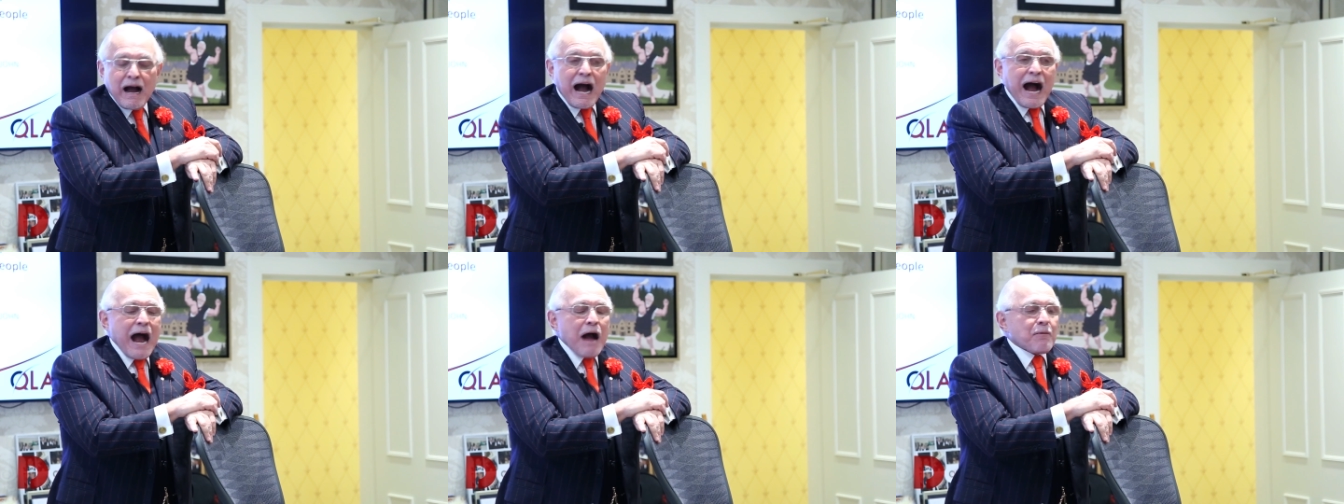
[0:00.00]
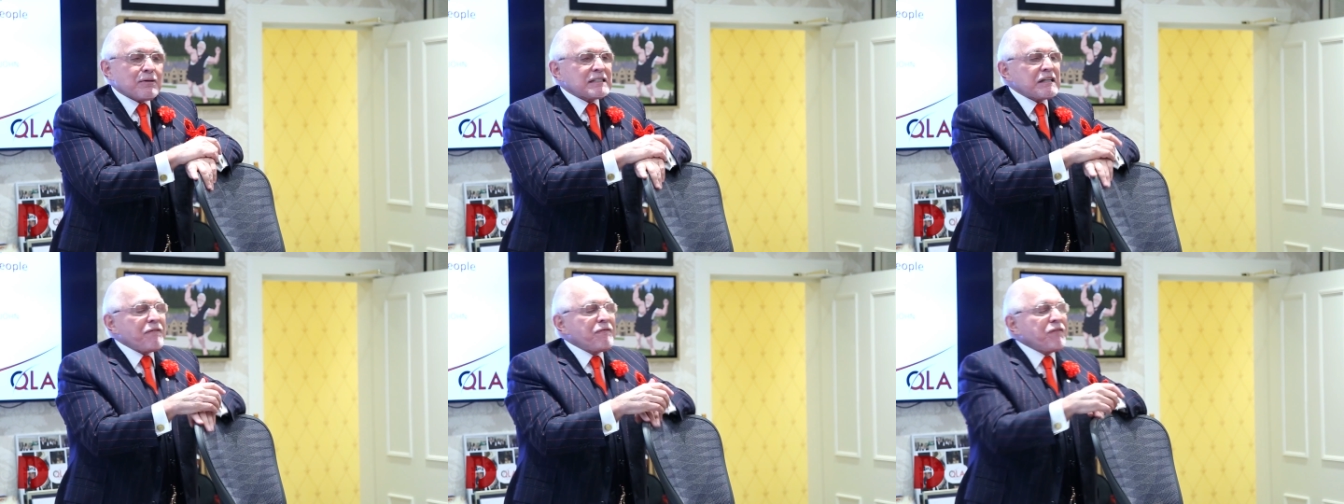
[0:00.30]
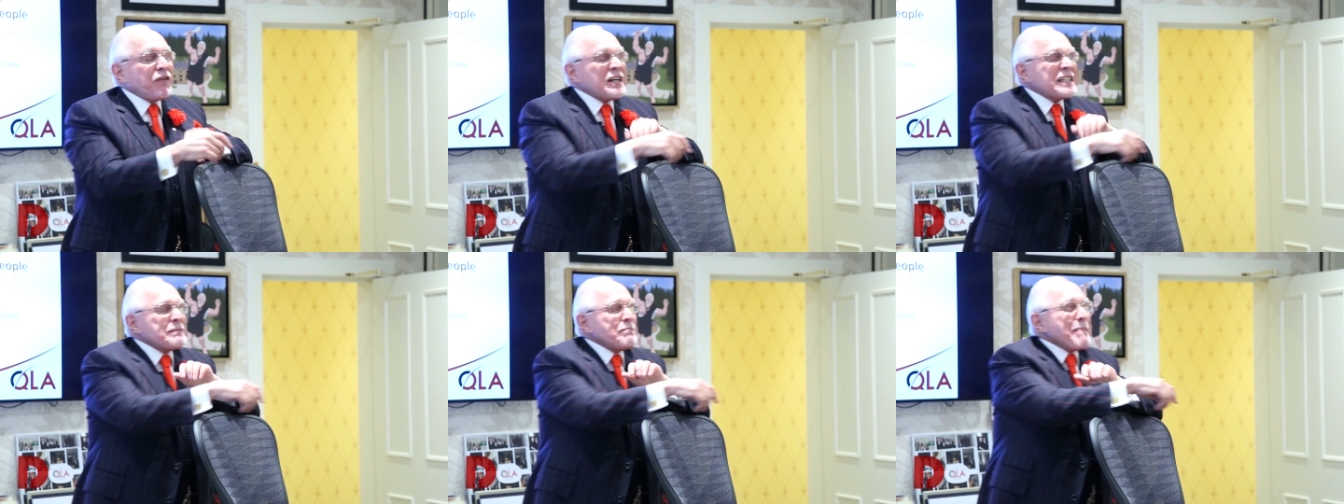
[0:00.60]
I was the
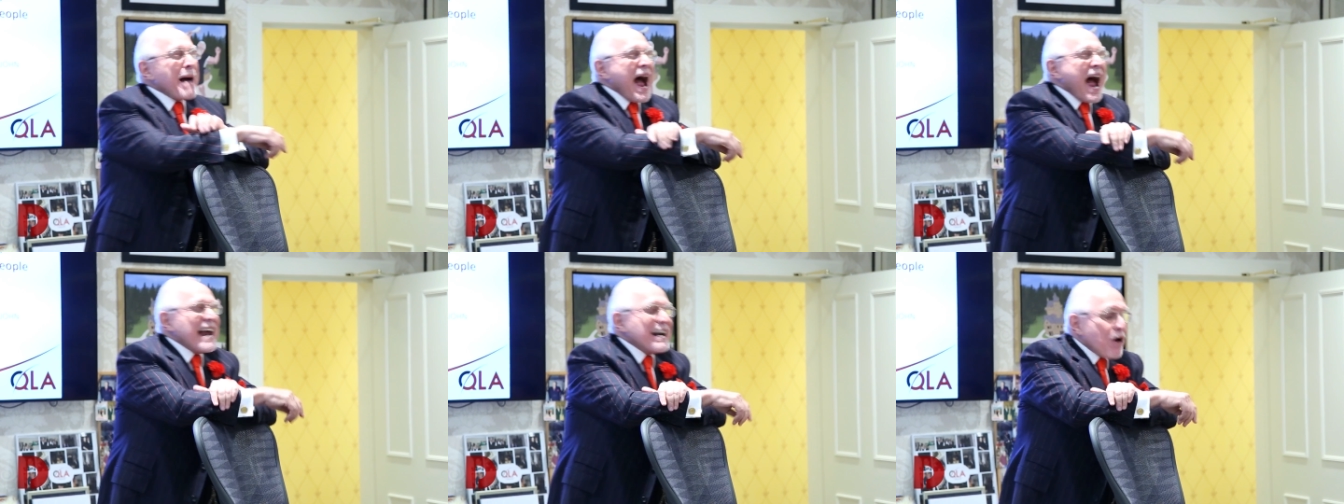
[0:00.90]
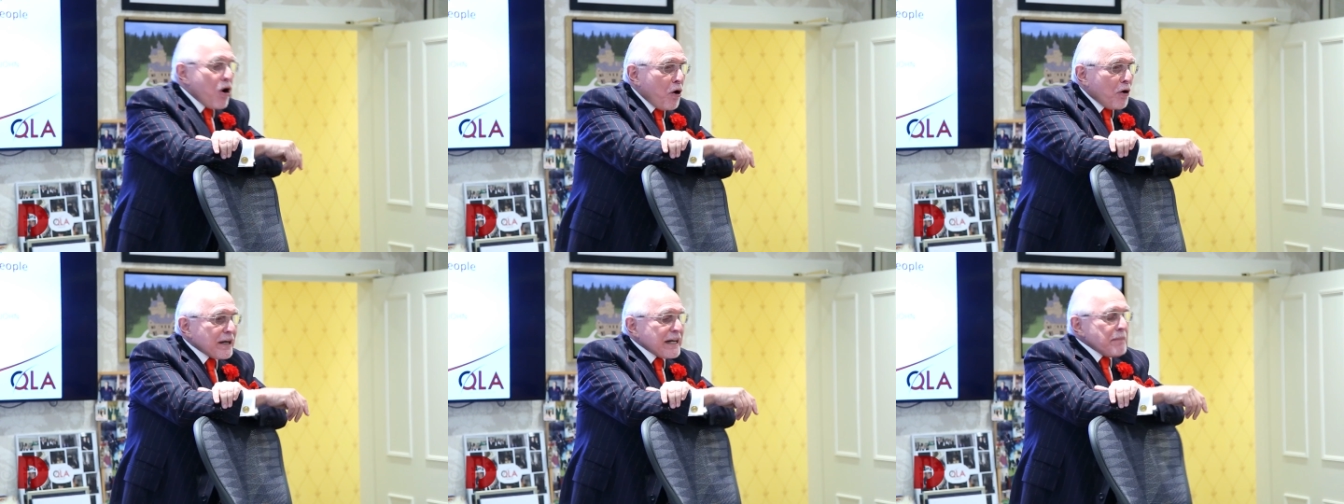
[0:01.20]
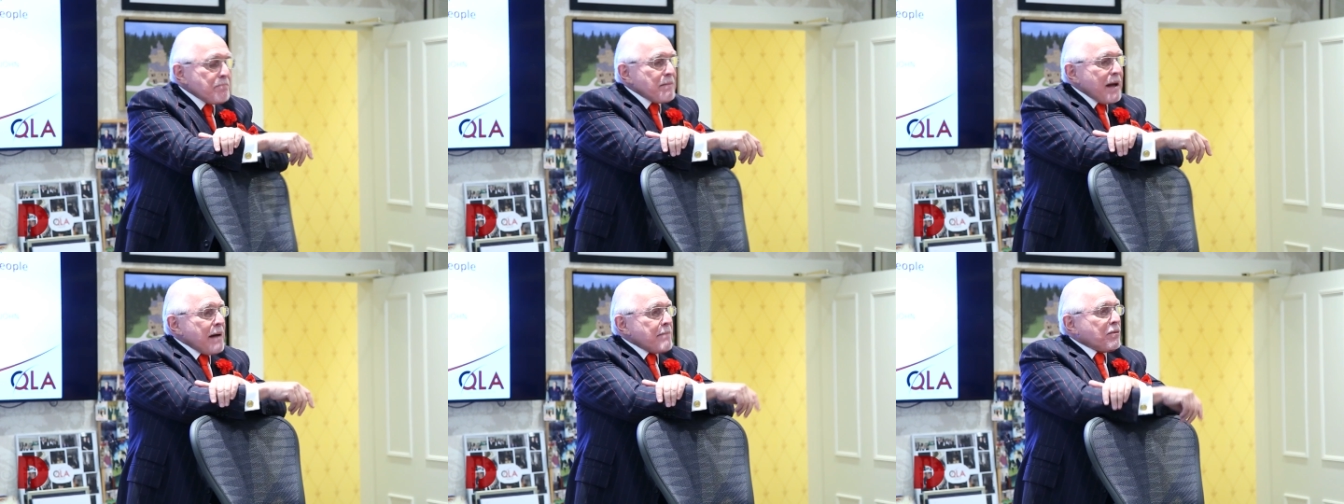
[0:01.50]
first
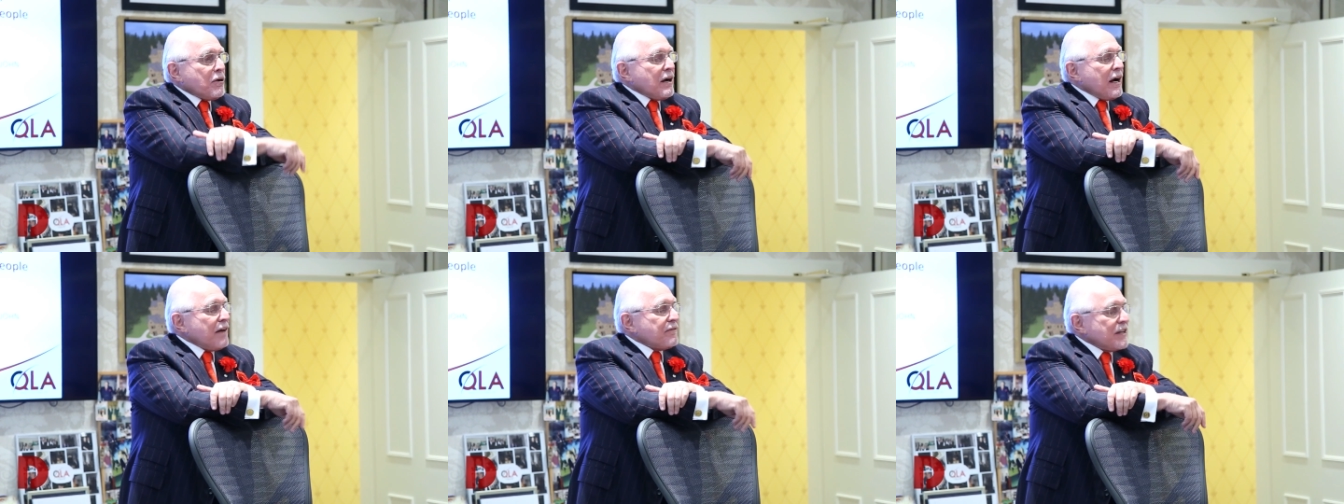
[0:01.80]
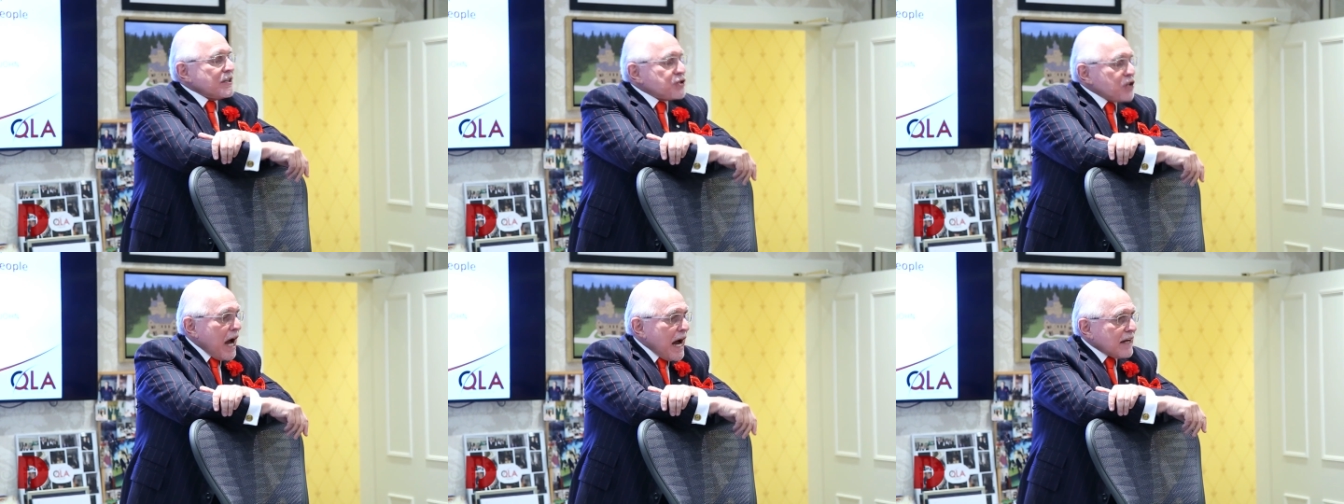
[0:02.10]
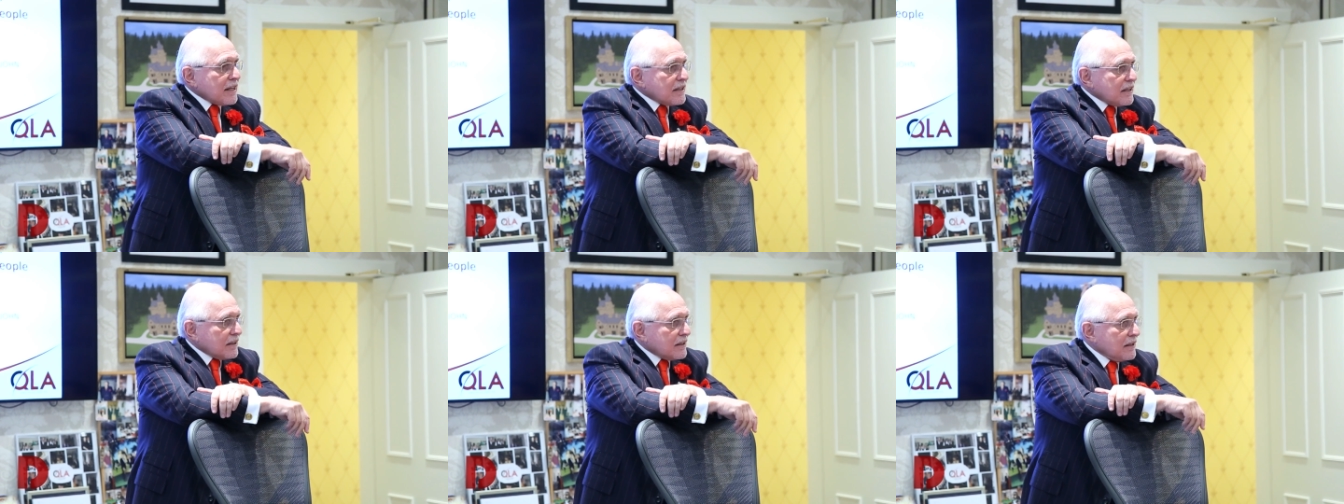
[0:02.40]
minority member of the
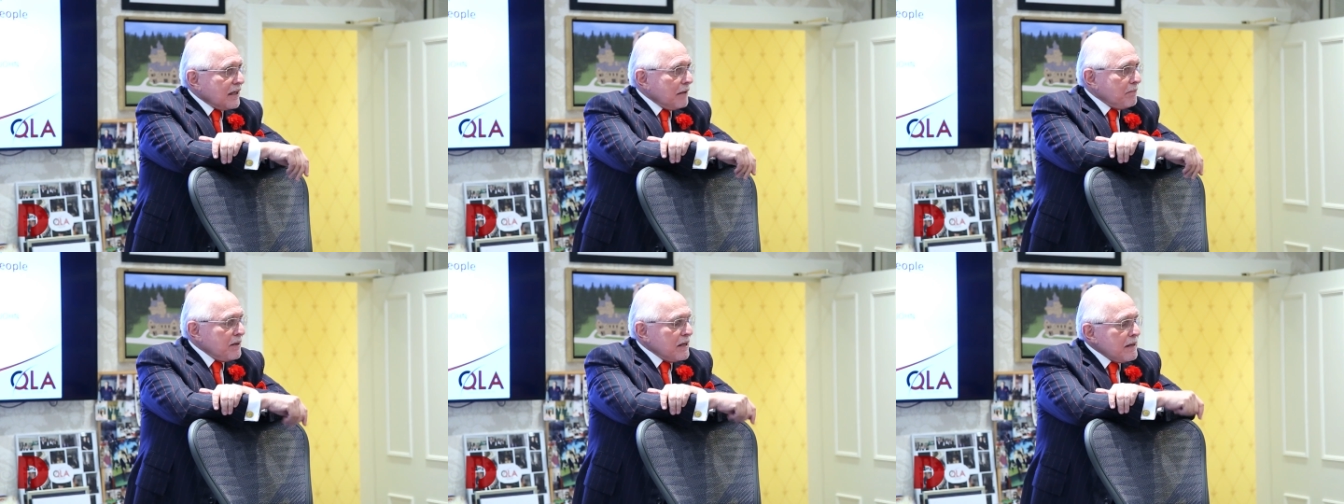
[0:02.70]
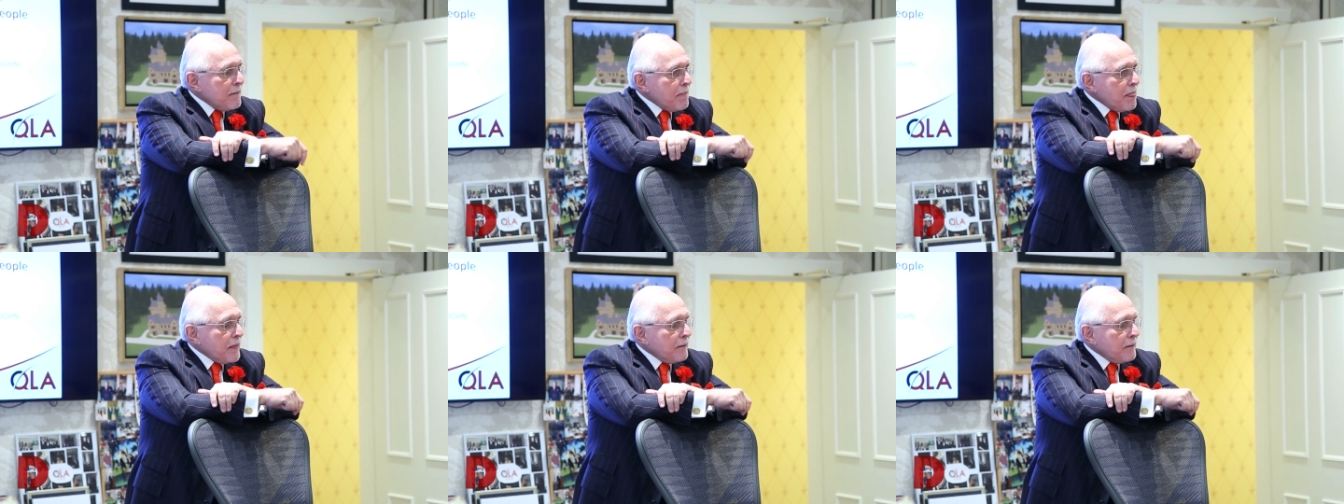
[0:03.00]
Jonathan Club,